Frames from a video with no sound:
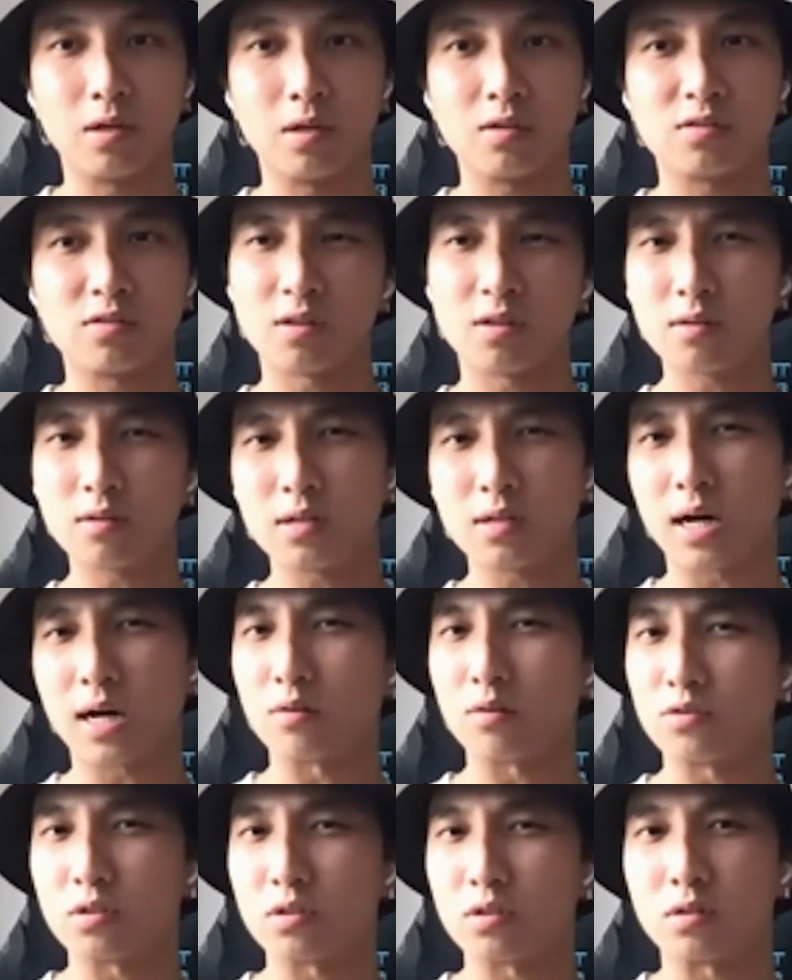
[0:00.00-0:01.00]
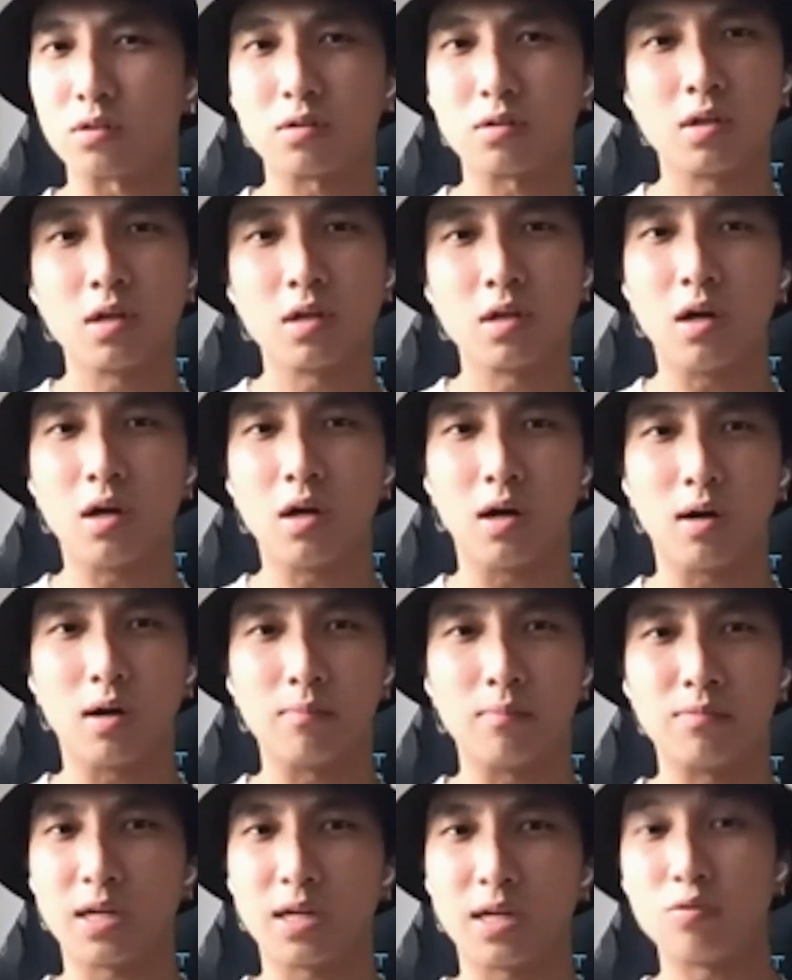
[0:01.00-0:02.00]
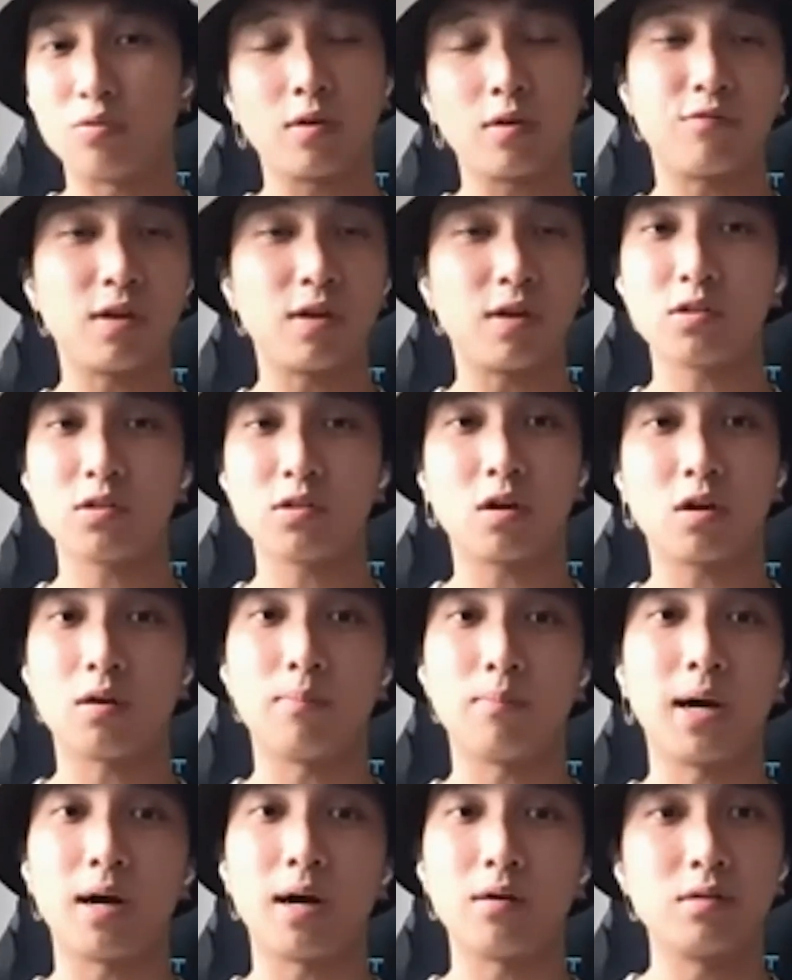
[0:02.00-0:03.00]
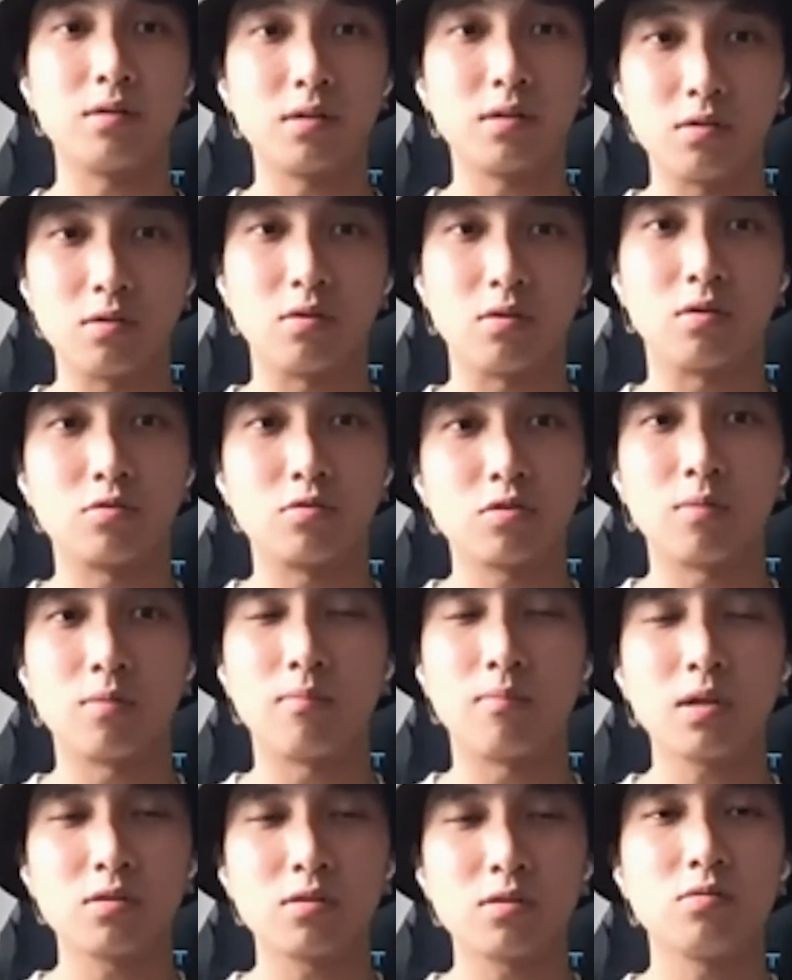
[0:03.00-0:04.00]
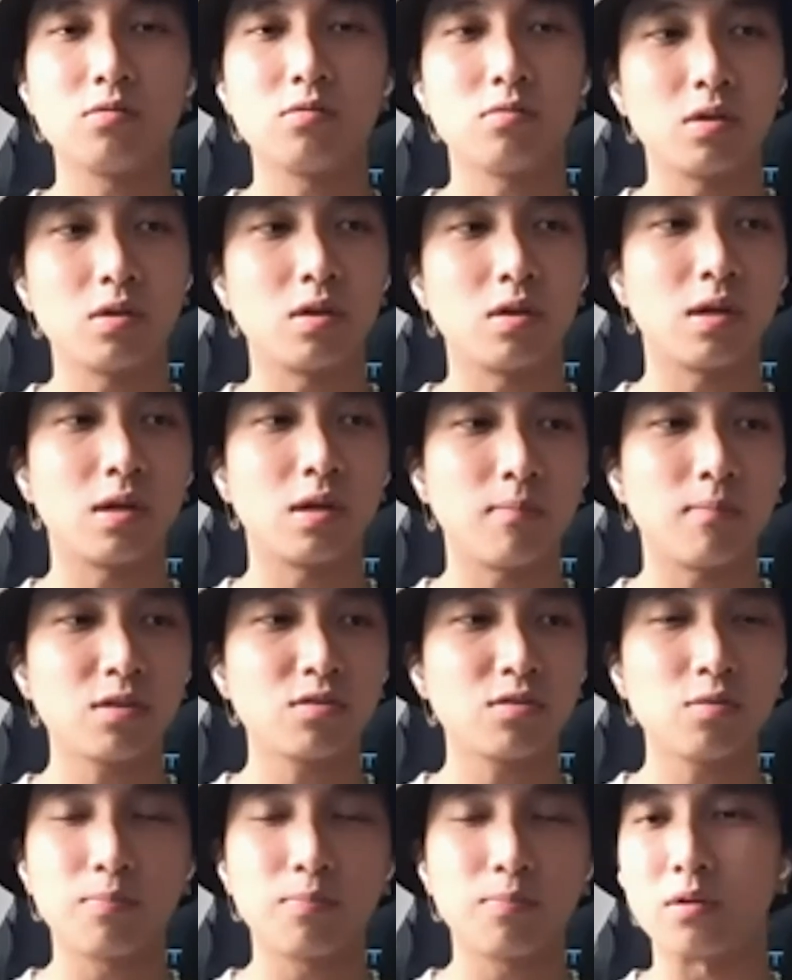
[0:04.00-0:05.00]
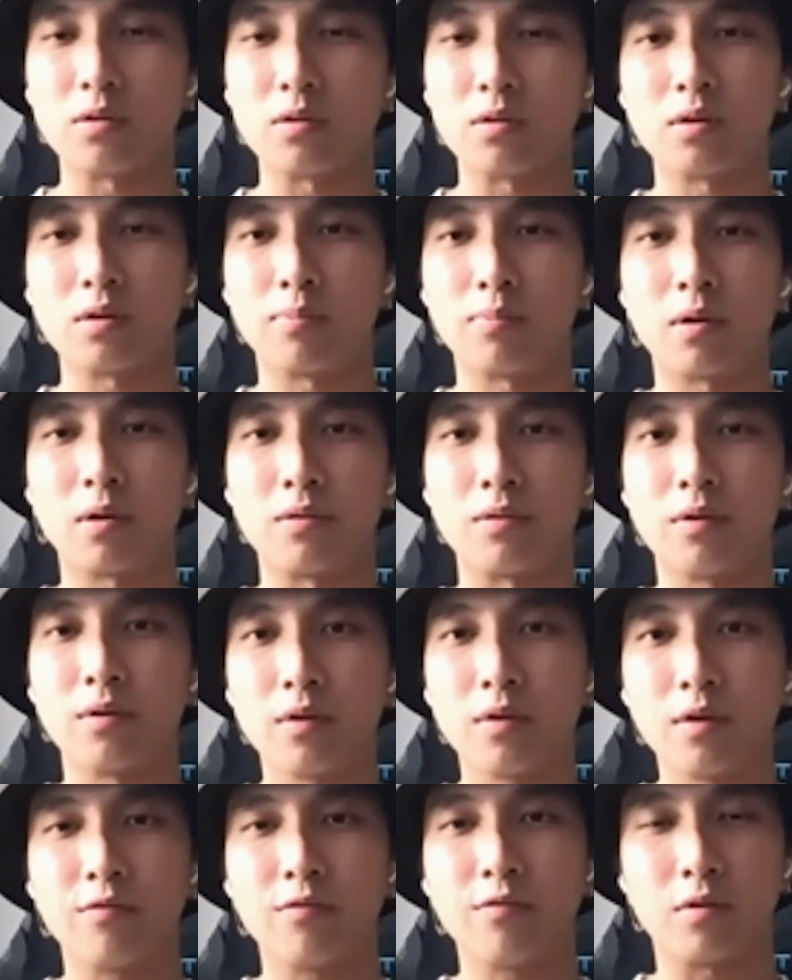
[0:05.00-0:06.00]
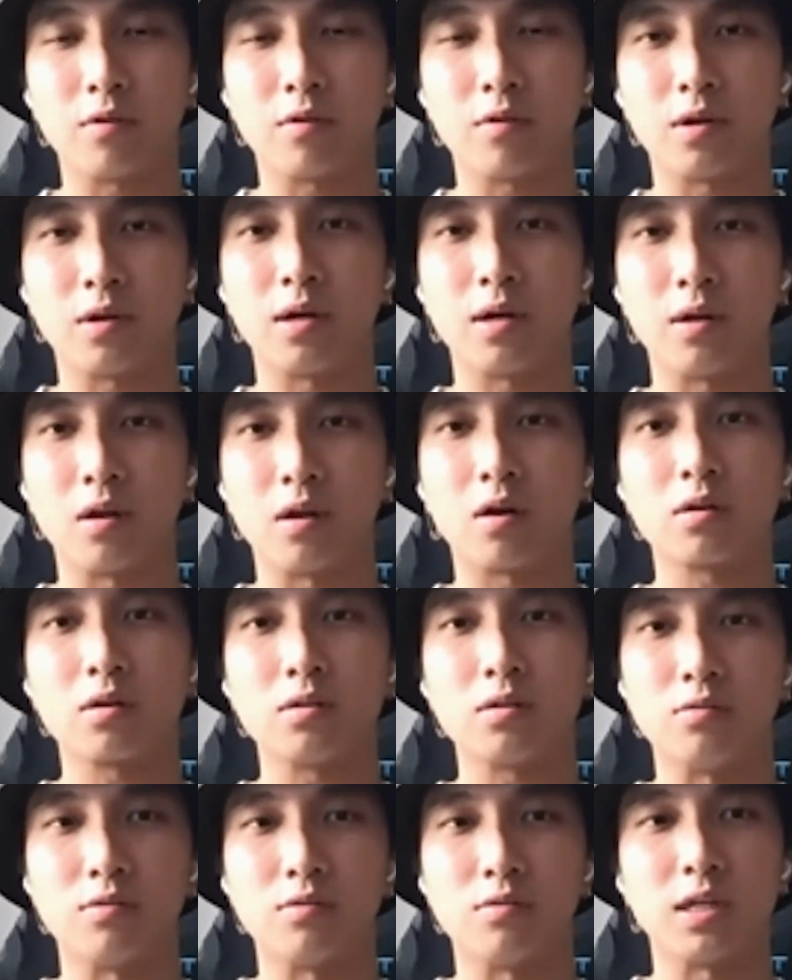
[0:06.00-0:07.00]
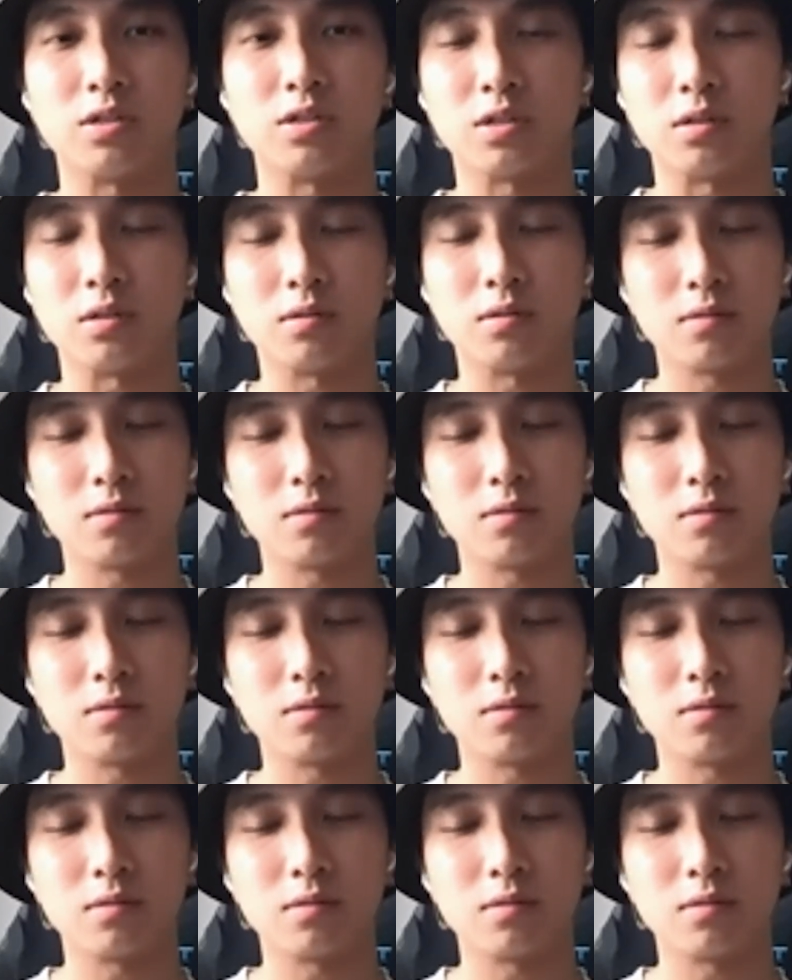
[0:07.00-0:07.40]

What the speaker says: certain culture that you have never thought about, so it makes you ponder upon for a longer duration.